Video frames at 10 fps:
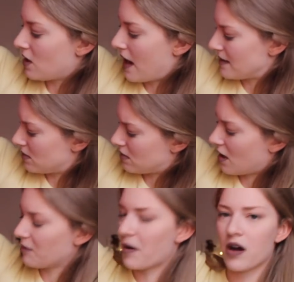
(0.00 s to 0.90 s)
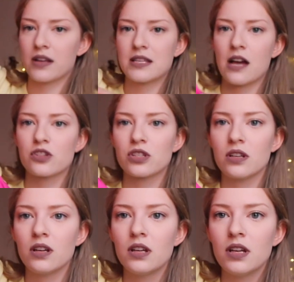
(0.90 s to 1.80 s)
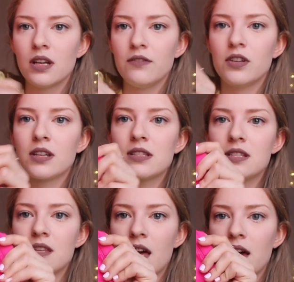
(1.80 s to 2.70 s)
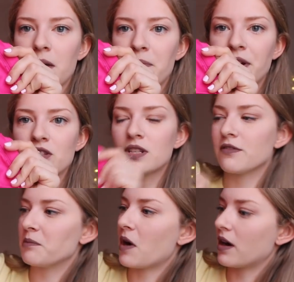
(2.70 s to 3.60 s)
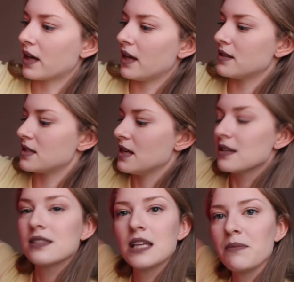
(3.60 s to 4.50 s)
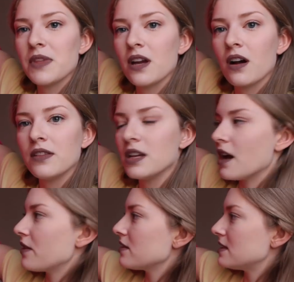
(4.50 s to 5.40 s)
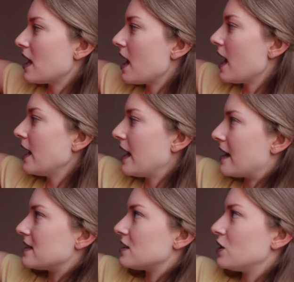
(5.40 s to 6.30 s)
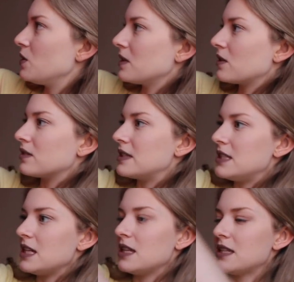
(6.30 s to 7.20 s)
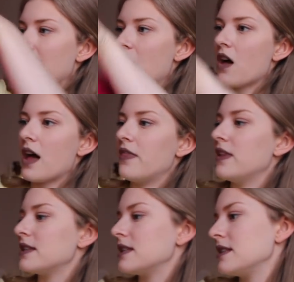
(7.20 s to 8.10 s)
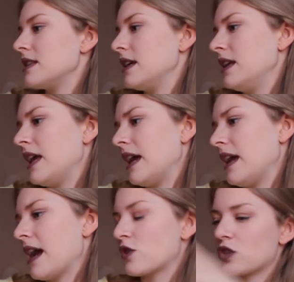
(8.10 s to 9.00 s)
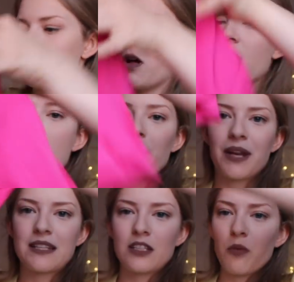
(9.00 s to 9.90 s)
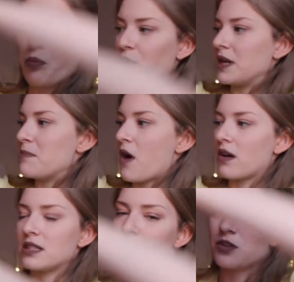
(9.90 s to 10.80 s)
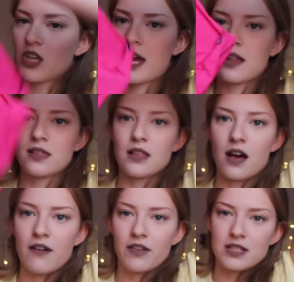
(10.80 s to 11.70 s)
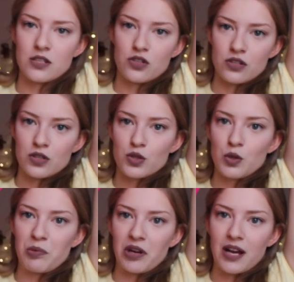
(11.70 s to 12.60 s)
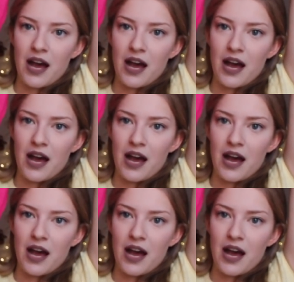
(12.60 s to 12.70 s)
here. It has a lot of pockets, actually, if you can see that. A bunch of different pockets. Same thing on the other side. It has this cute little detail, and this is in a extra small, but it's still pretty boxy, which I love because it's just super